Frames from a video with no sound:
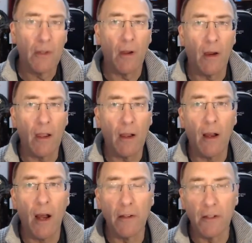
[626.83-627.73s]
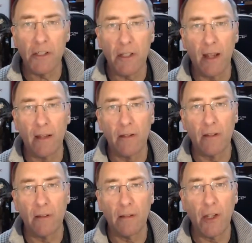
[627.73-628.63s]
I understand
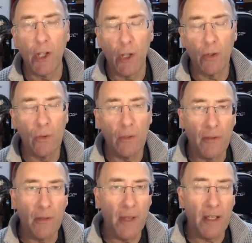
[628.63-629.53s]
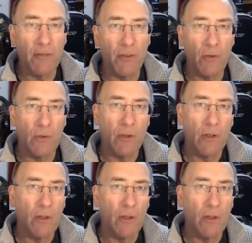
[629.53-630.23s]
and know that many of you